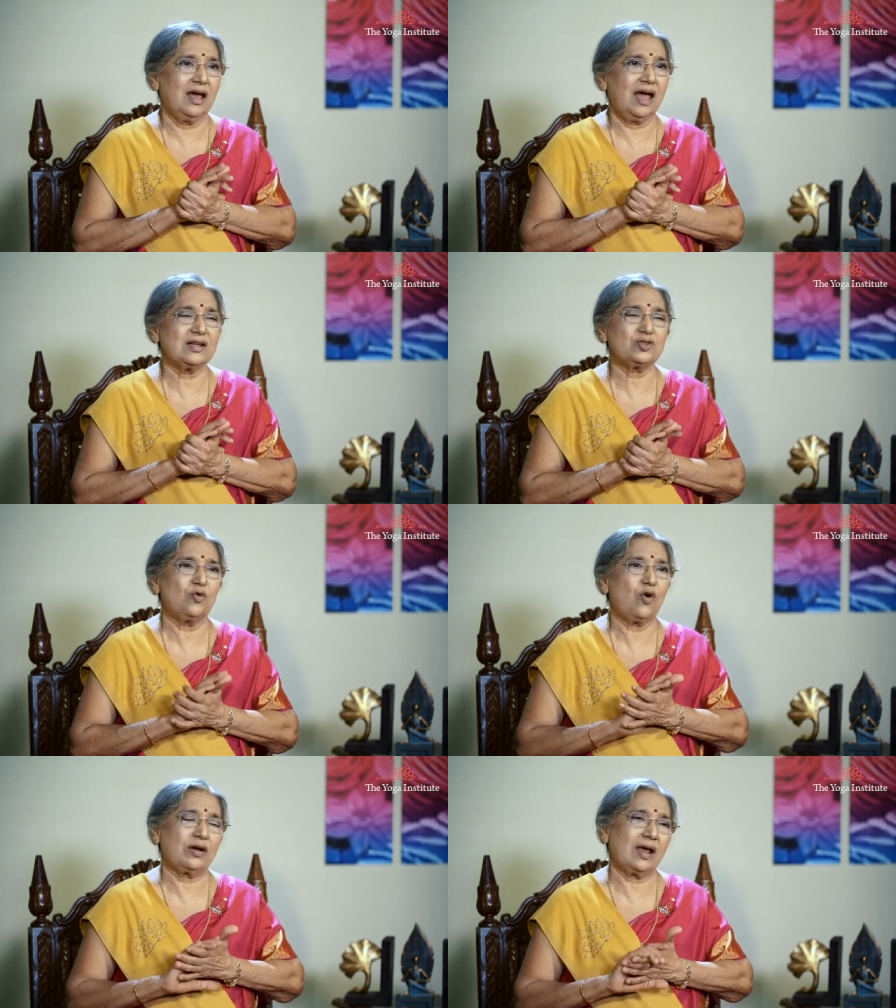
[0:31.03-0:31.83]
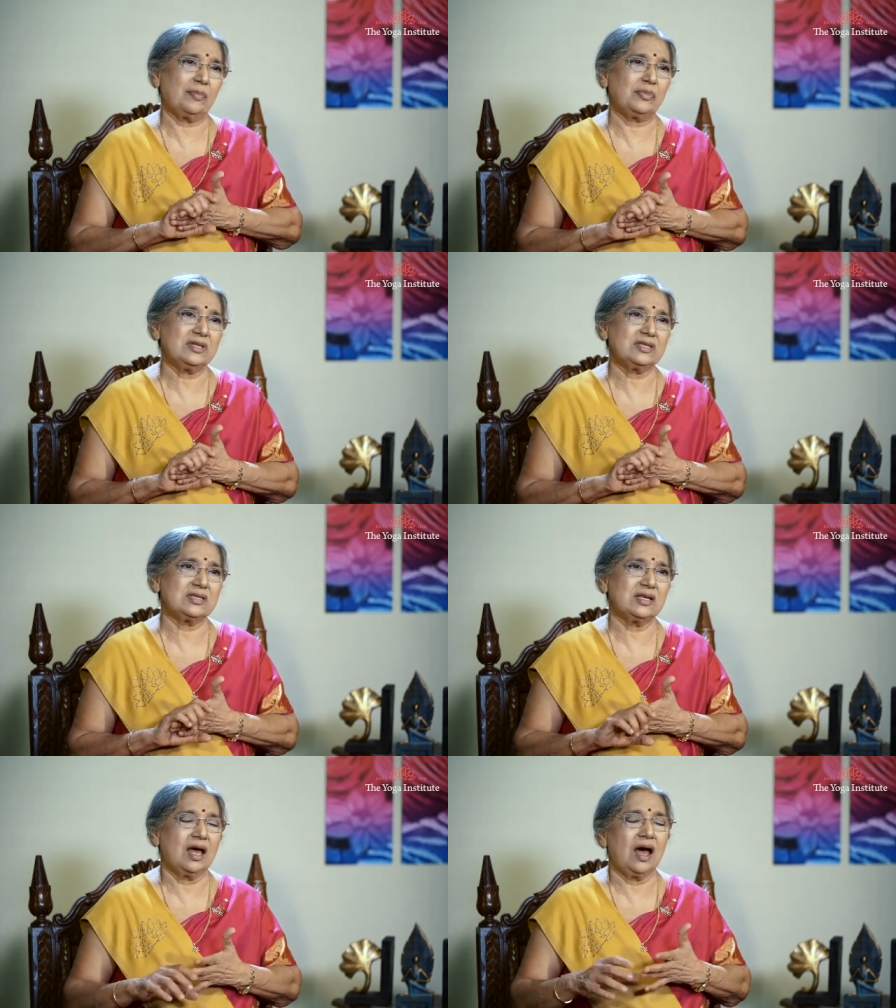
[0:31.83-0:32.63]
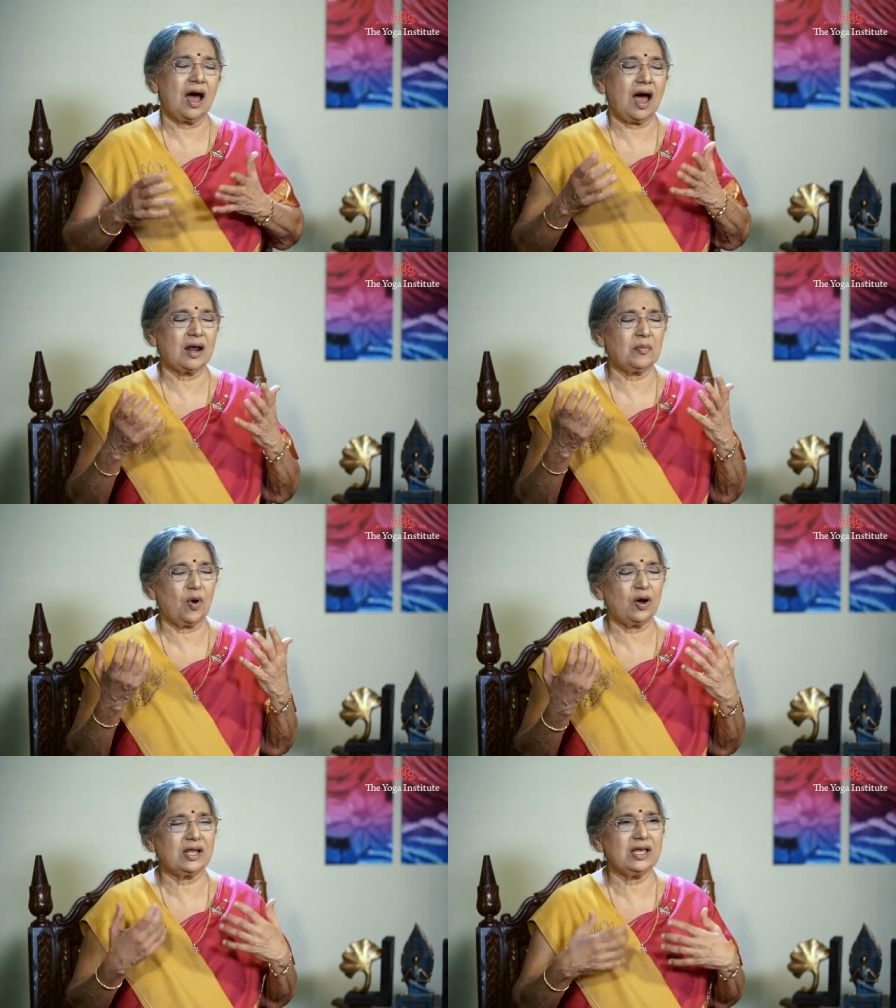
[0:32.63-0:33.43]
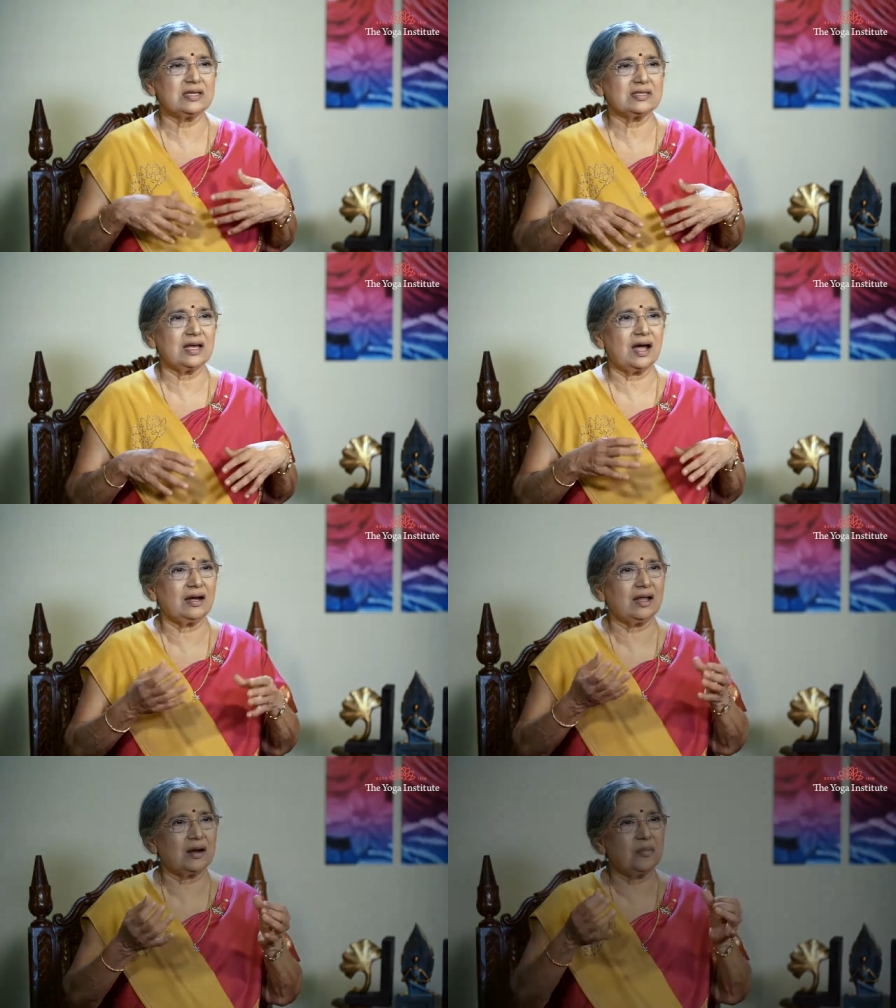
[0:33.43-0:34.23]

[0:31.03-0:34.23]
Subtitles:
And so what happens? Our body is under